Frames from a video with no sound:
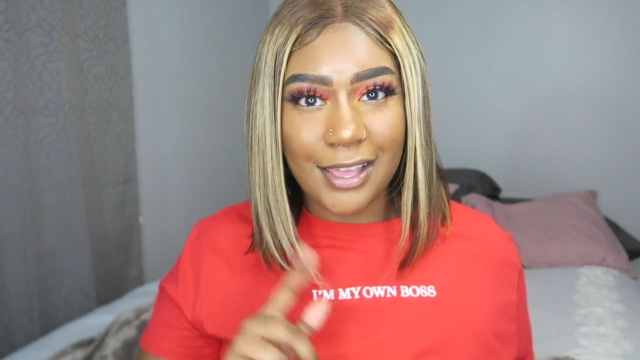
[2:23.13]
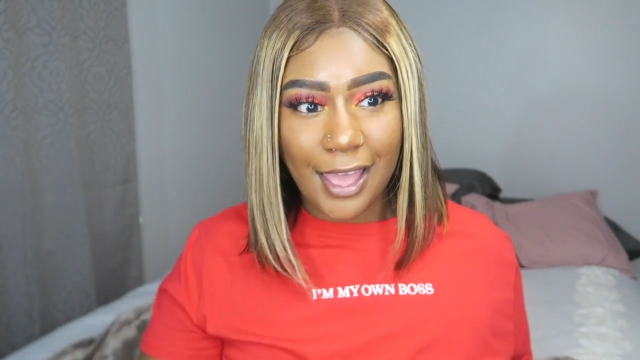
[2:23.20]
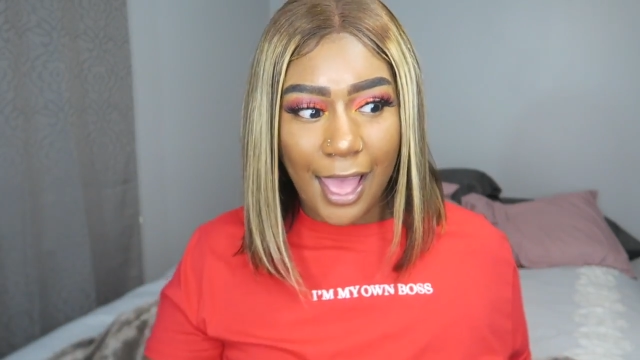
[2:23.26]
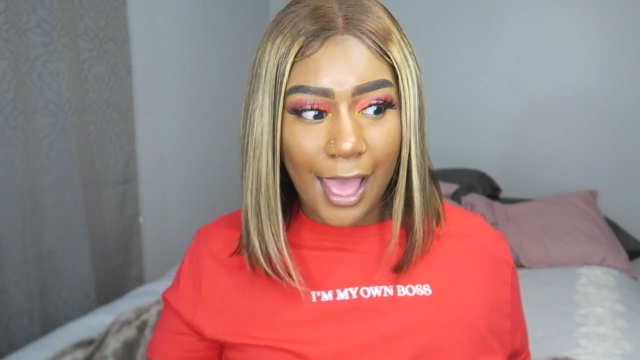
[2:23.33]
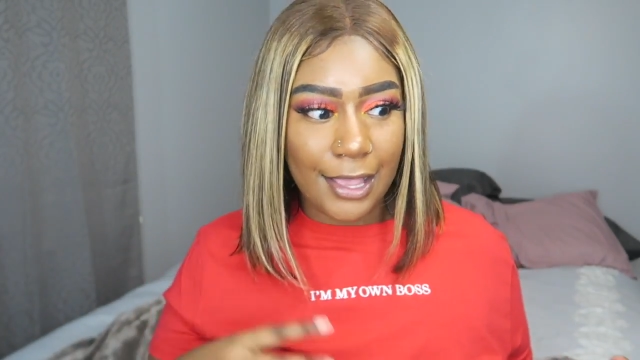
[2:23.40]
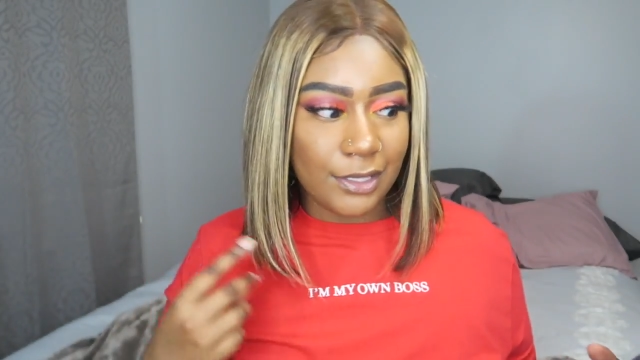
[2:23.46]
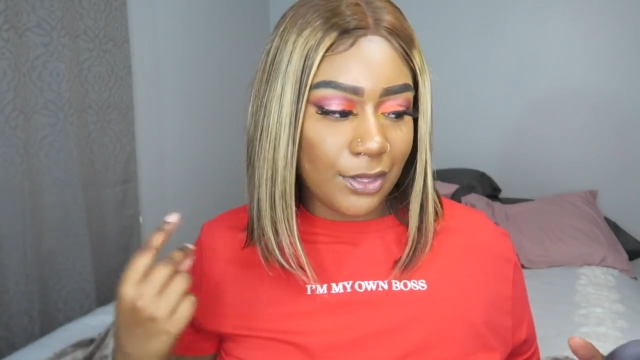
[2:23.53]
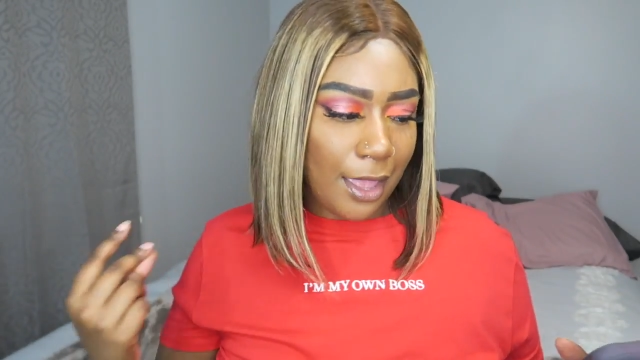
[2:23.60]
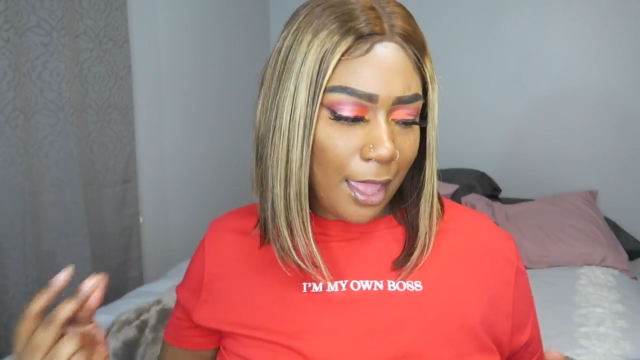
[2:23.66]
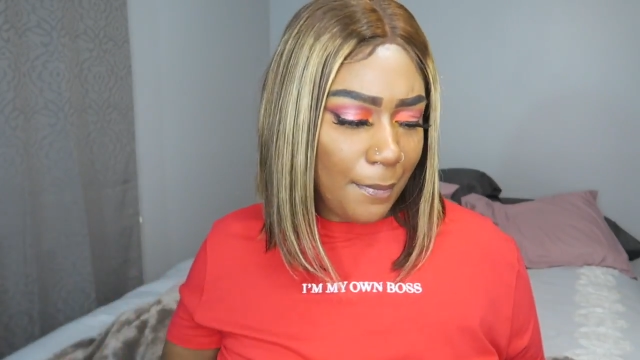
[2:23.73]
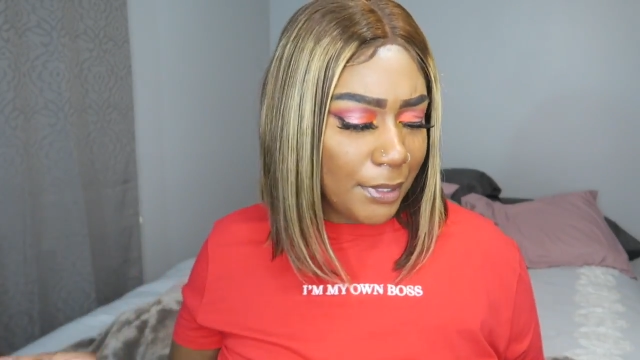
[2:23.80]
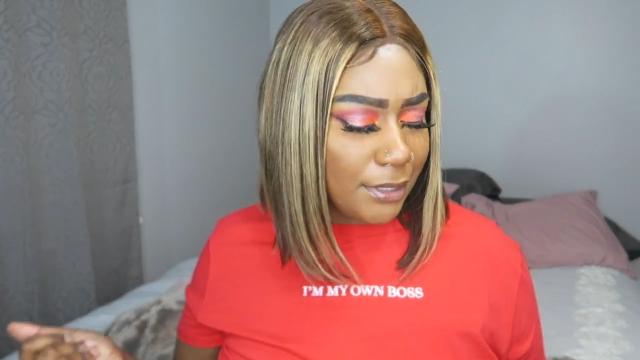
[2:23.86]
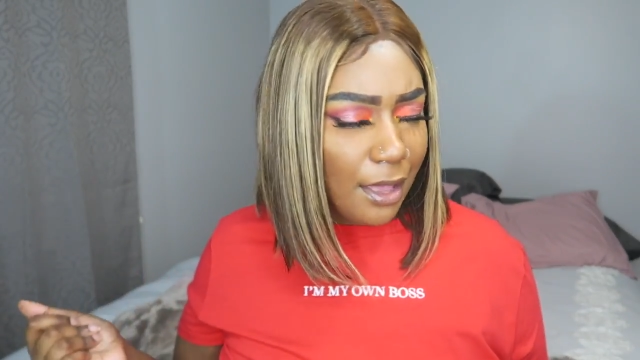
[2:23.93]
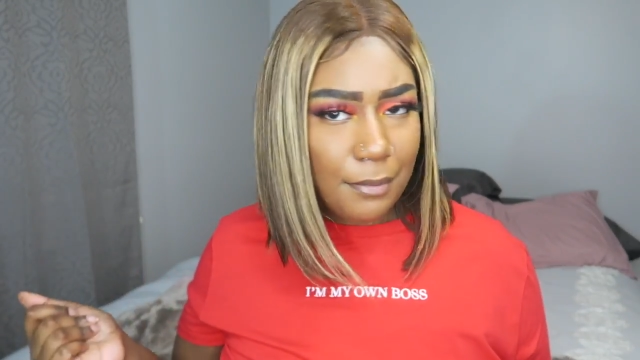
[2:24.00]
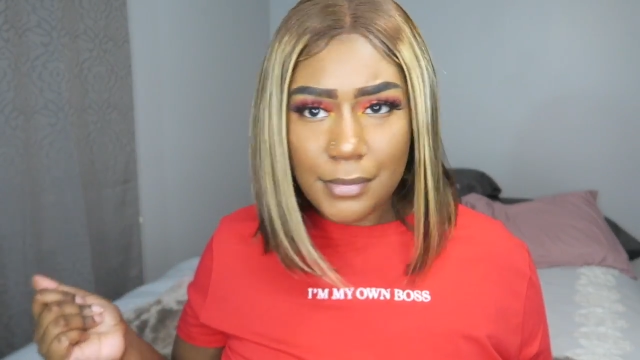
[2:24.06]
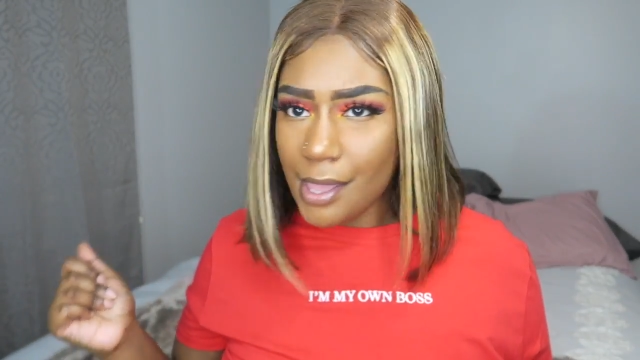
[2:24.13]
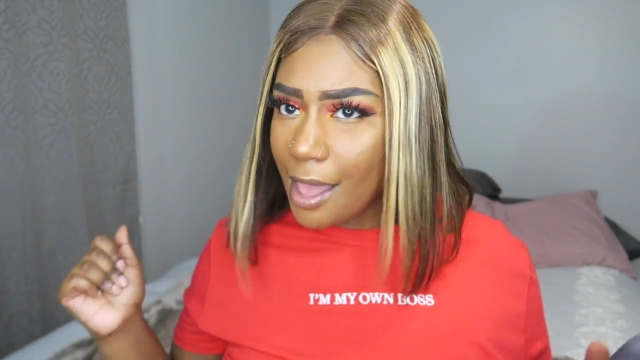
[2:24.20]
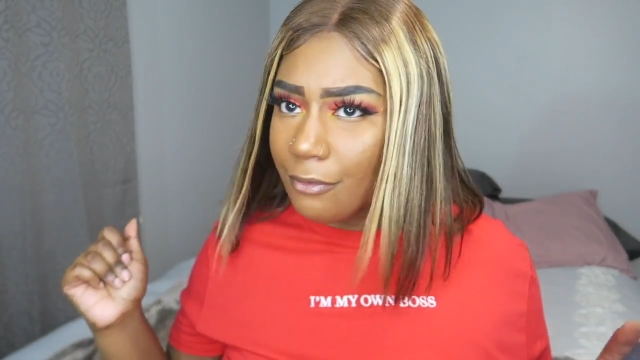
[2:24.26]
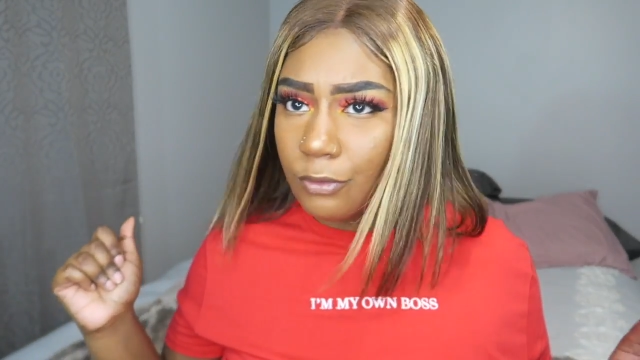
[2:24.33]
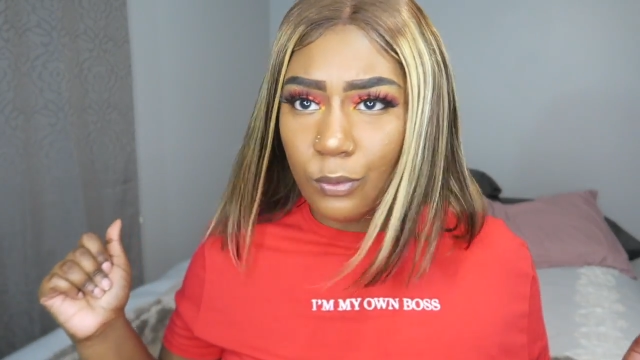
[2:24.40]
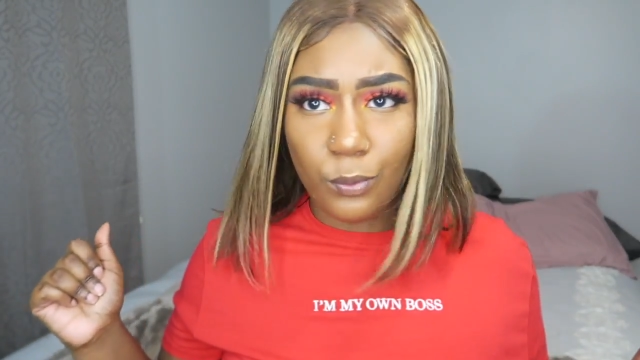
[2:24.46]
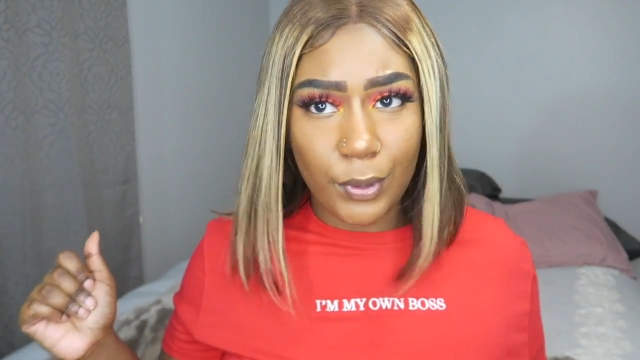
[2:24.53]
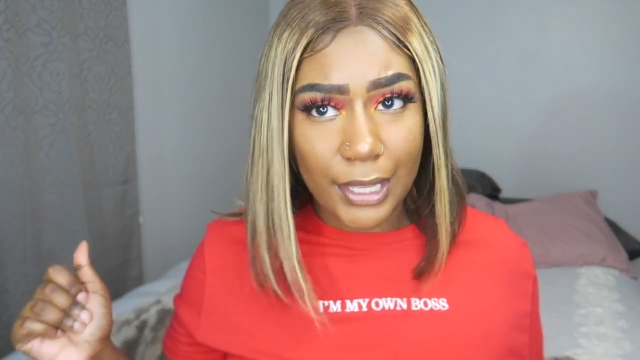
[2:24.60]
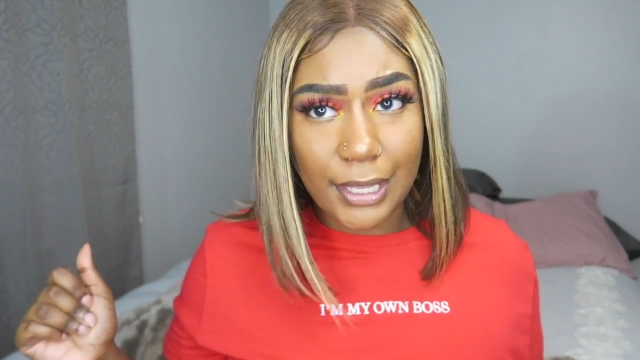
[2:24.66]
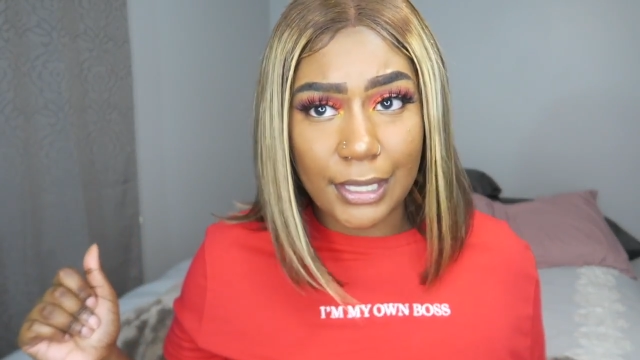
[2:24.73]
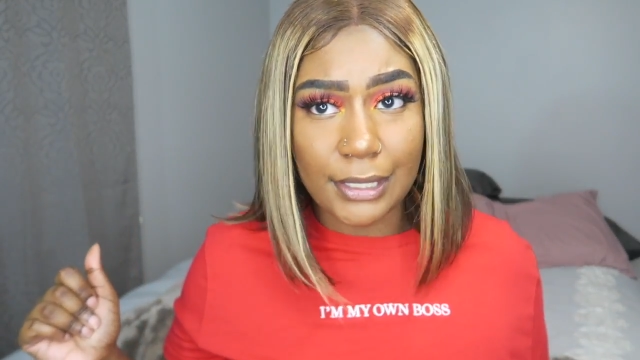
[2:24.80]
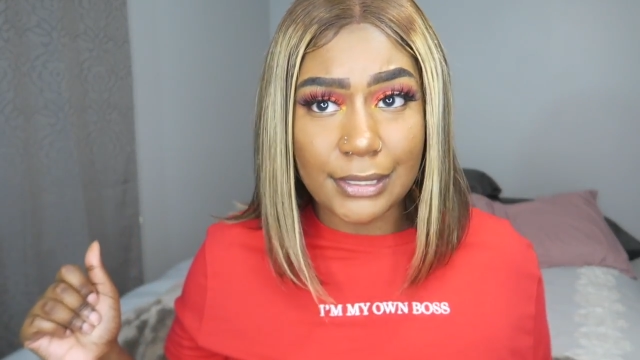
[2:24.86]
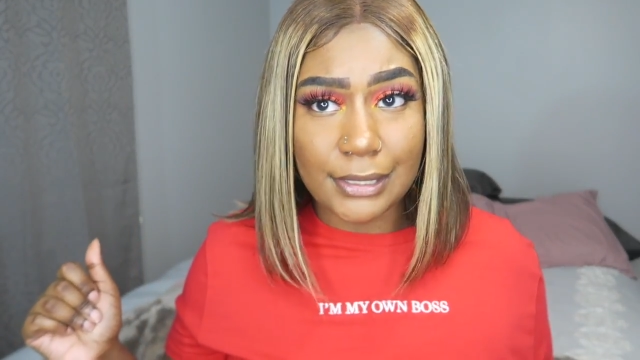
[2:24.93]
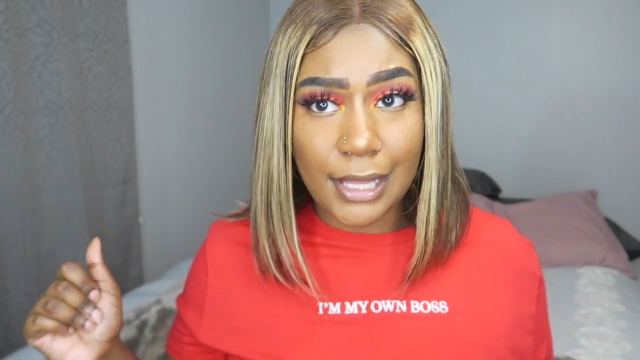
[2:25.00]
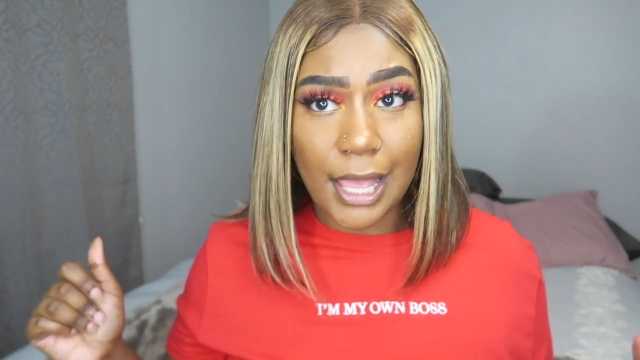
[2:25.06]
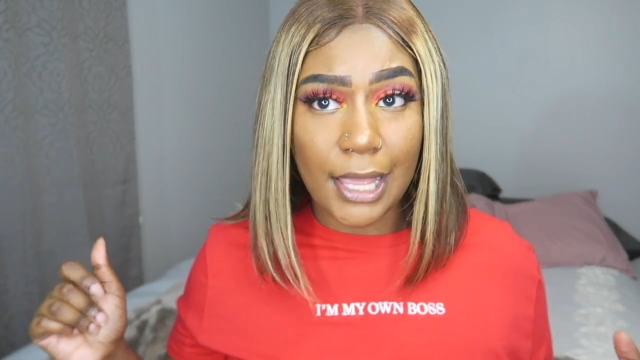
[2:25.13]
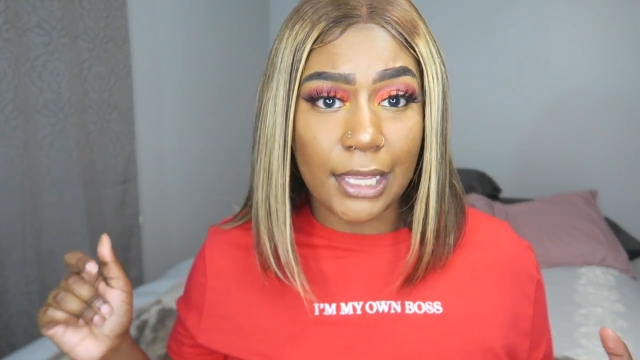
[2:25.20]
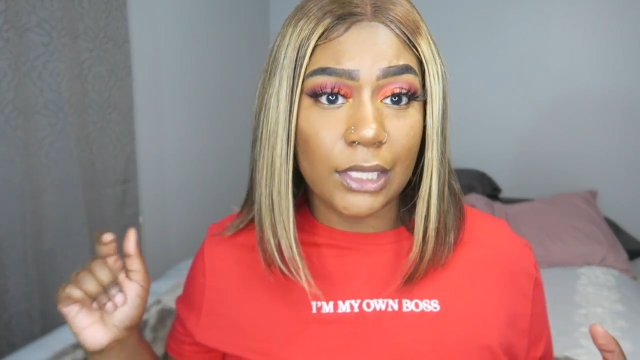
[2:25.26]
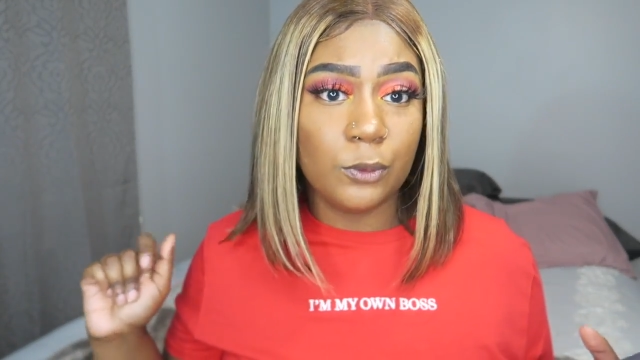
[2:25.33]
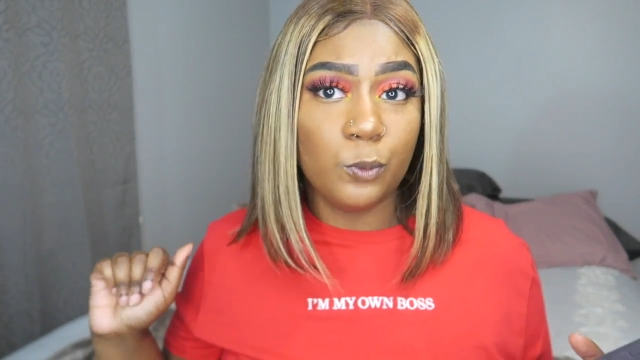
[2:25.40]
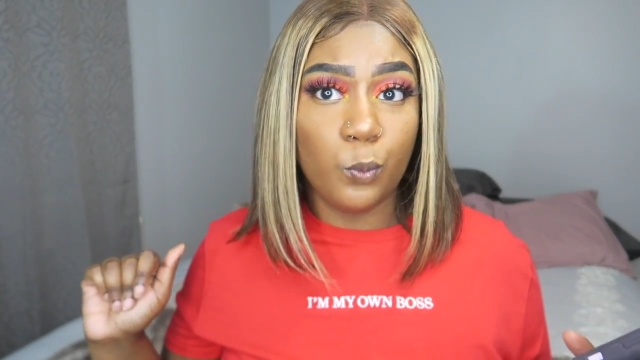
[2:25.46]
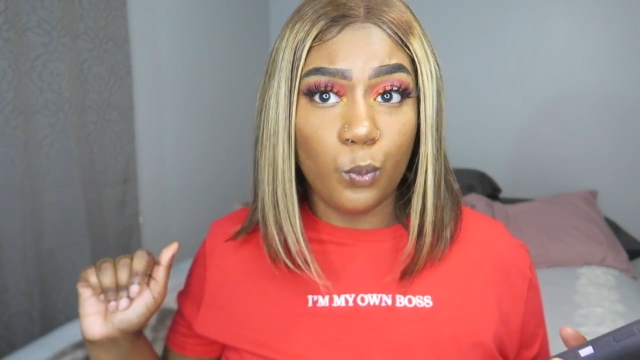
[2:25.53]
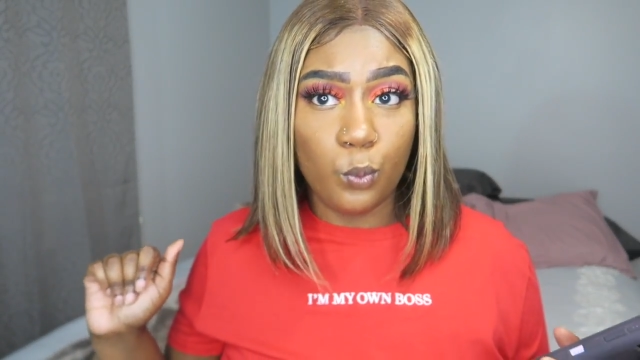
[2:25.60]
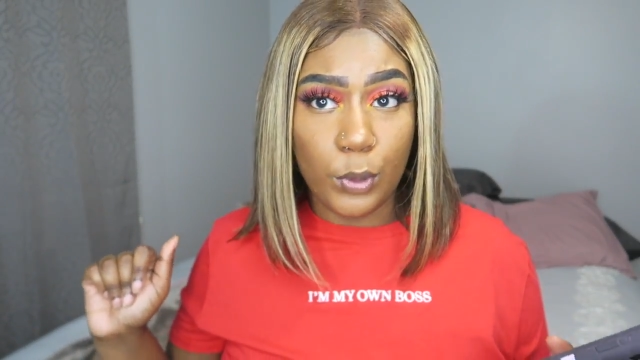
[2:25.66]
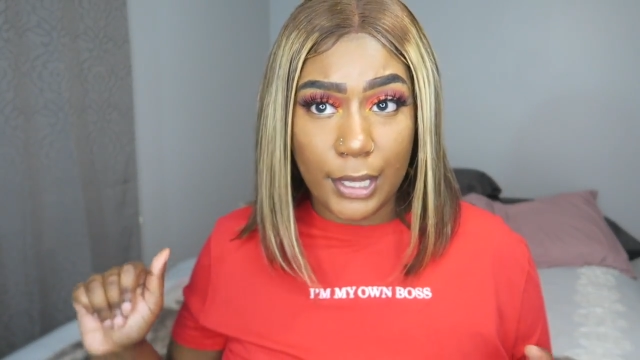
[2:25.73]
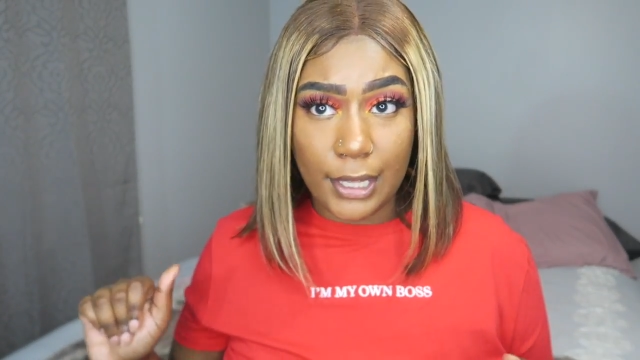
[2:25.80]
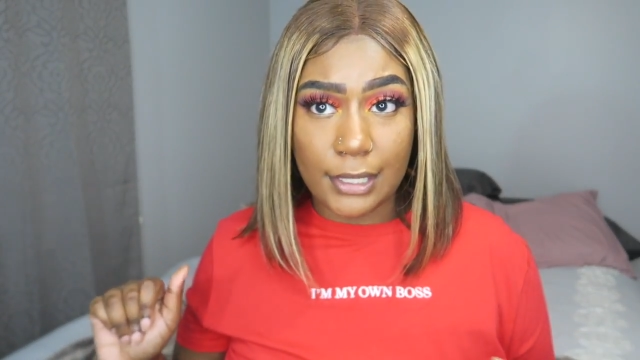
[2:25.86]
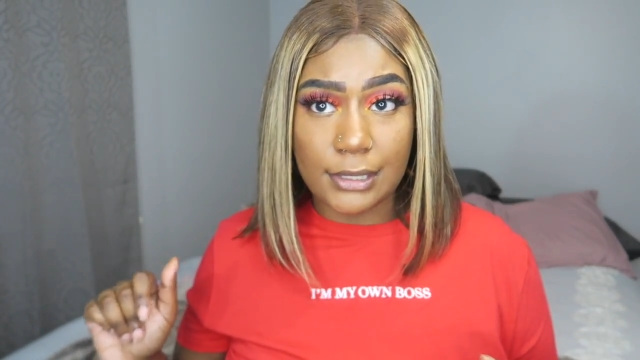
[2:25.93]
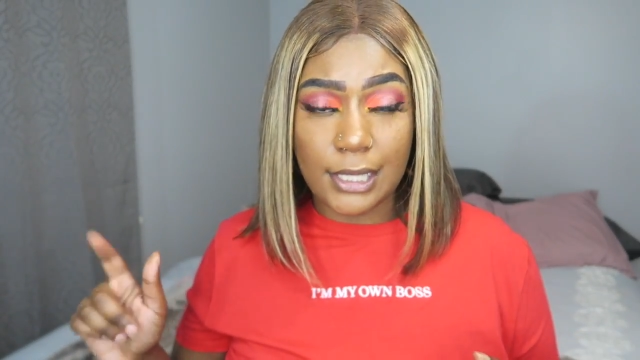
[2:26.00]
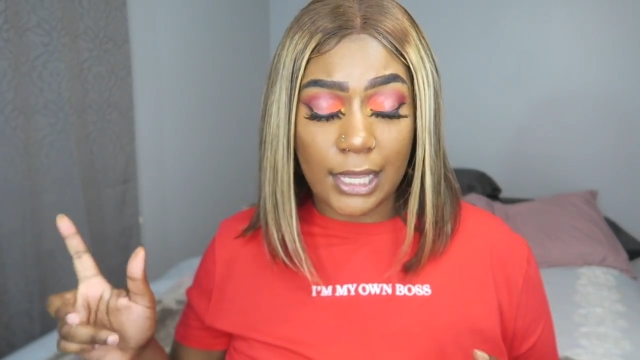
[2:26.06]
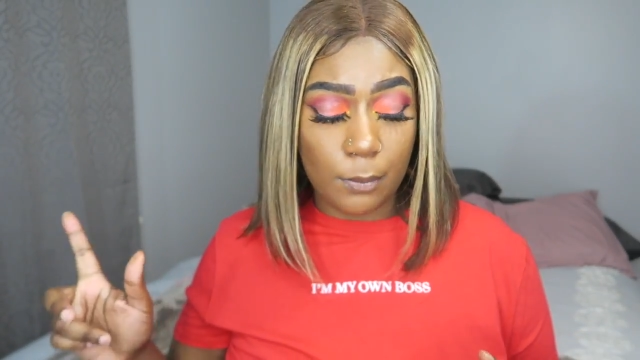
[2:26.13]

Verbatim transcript: And guys, Amazon be having wigs, like wigs.